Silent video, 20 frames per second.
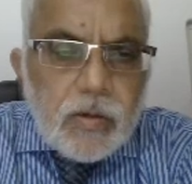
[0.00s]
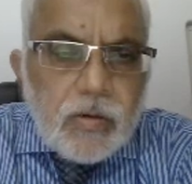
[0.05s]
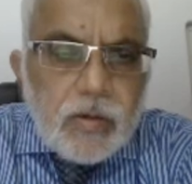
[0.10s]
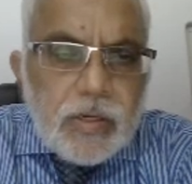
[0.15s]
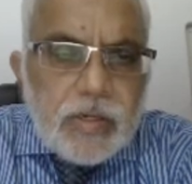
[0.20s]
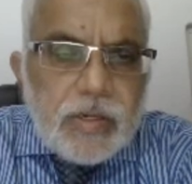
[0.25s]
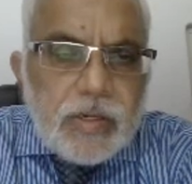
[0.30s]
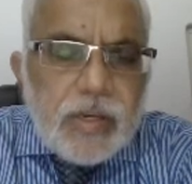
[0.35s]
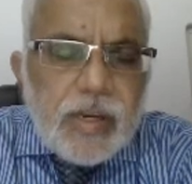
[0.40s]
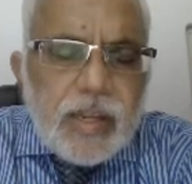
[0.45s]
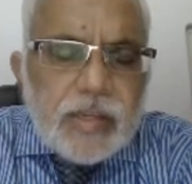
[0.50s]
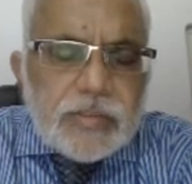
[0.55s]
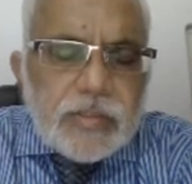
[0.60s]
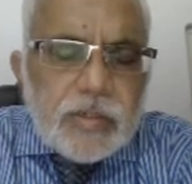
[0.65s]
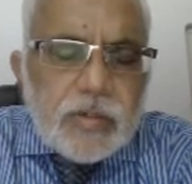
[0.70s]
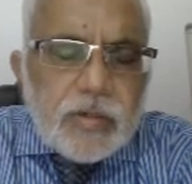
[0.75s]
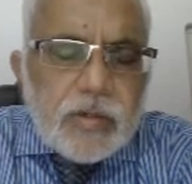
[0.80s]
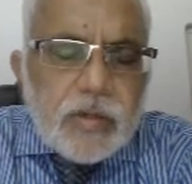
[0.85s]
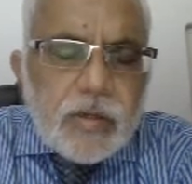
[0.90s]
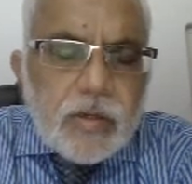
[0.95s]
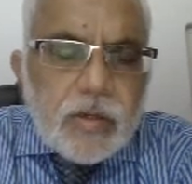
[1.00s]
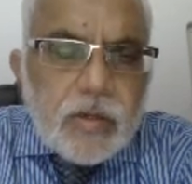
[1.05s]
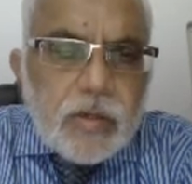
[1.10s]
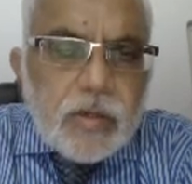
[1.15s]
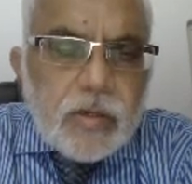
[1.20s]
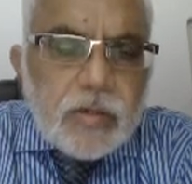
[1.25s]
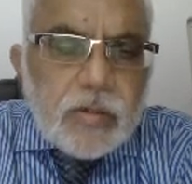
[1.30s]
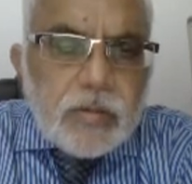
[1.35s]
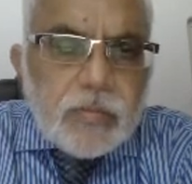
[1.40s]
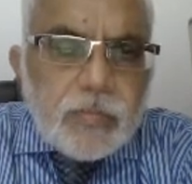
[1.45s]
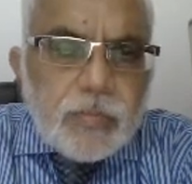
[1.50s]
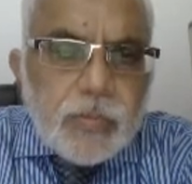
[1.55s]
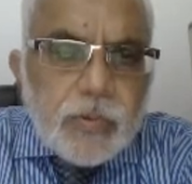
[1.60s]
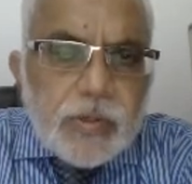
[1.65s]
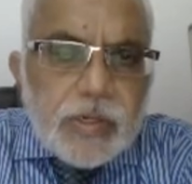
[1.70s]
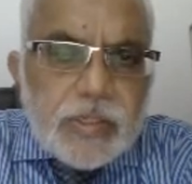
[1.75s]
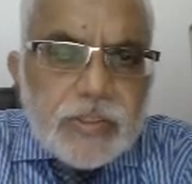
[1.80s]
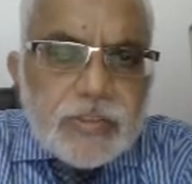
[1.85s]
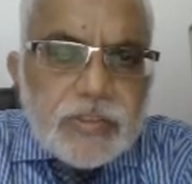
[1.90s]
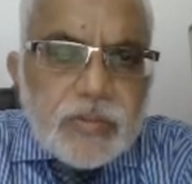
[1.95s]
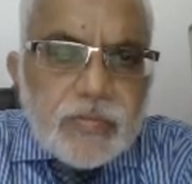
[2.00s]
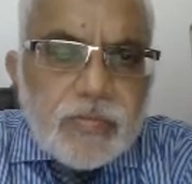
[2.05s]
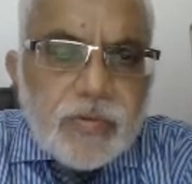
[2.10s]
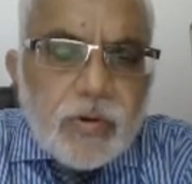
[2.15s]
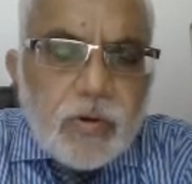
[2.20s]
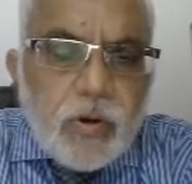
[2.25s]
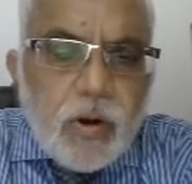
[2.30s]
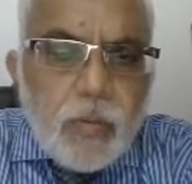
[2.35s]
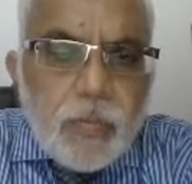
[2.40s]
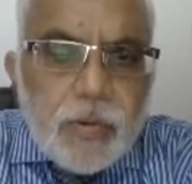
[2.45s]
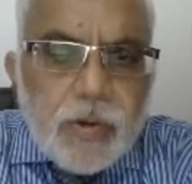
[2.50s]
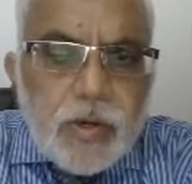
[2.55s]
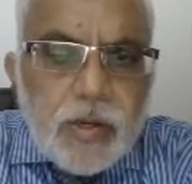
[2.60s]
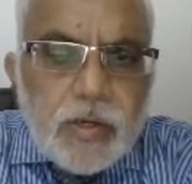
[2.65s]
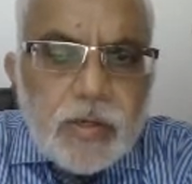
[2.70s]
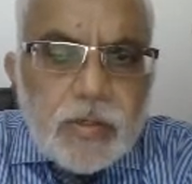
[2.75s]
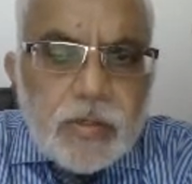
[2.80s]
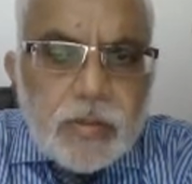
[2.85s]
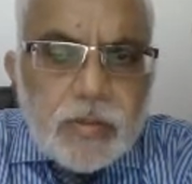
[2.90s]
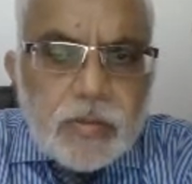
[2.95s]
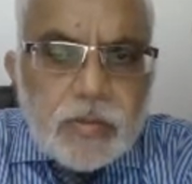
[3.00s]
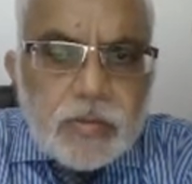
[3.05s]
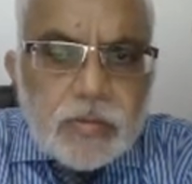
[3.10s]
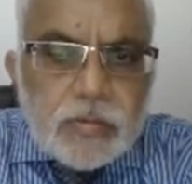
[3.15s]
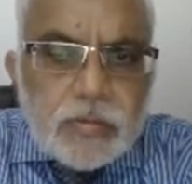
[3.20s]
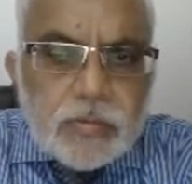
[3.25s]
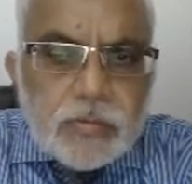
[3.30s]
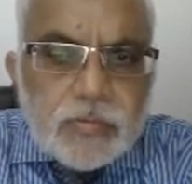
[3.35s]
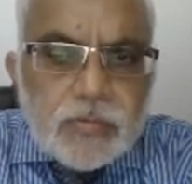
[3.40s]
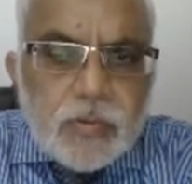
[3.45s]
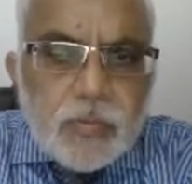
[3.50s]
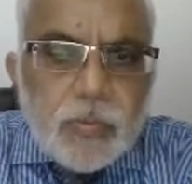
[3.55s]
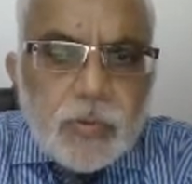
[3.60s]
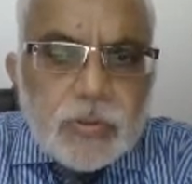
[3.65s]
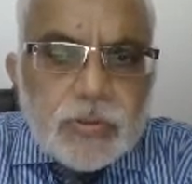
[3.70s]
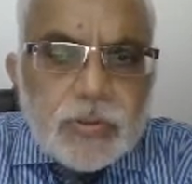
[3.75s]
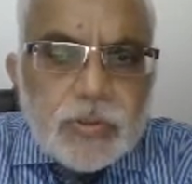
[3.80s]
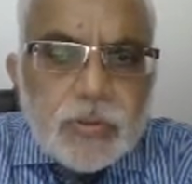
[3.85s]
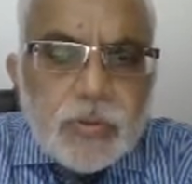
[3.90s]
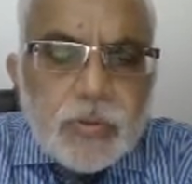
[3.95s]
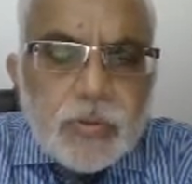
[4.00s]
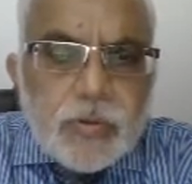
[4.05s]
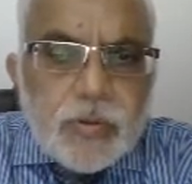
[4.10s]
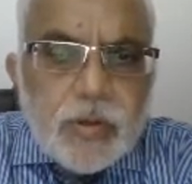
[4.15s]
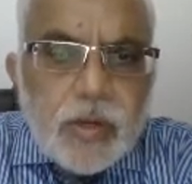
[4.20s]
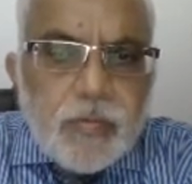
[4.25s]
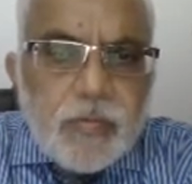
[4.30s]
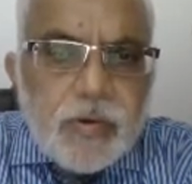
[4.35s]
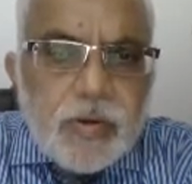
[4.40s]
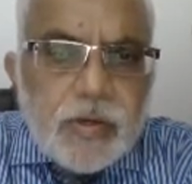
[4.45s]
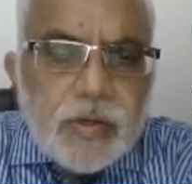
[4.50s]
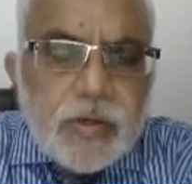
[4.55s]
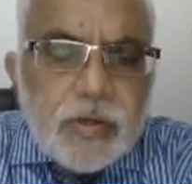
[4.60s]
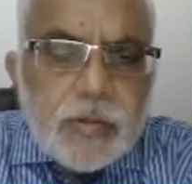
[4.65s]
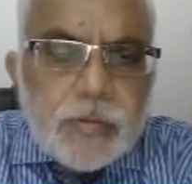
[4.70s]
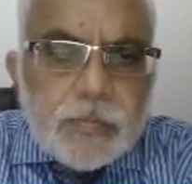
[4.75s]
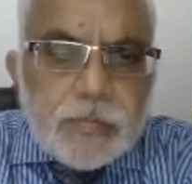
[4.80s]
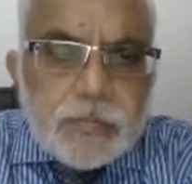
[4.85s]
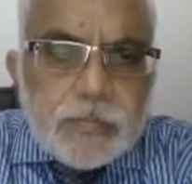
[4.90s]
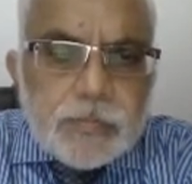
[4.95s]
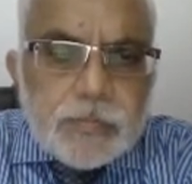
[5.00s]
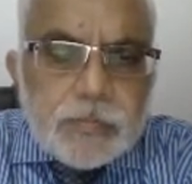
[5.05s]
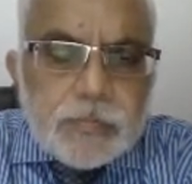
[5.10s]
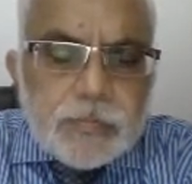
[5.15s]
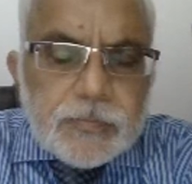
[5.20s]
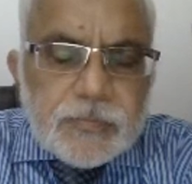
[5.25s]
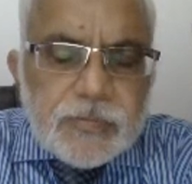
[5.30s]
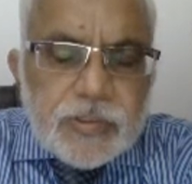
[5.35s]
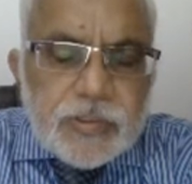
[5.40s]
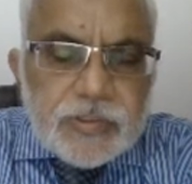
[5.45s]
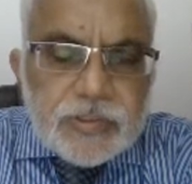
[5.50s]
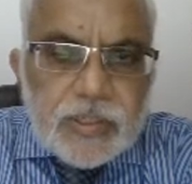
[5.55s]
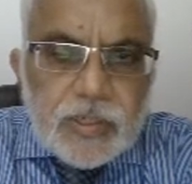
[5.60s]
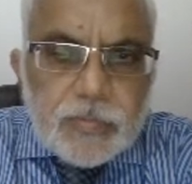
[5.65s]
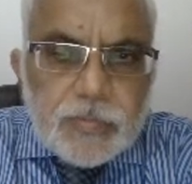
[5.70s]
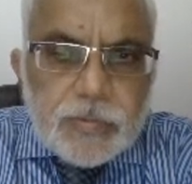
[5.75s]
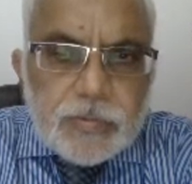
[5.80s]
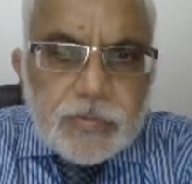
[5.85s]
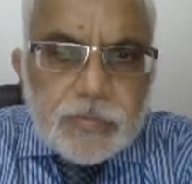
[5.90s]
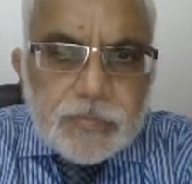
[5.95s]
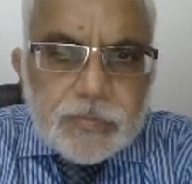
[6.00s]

international protection for copyright for books you have written, for example.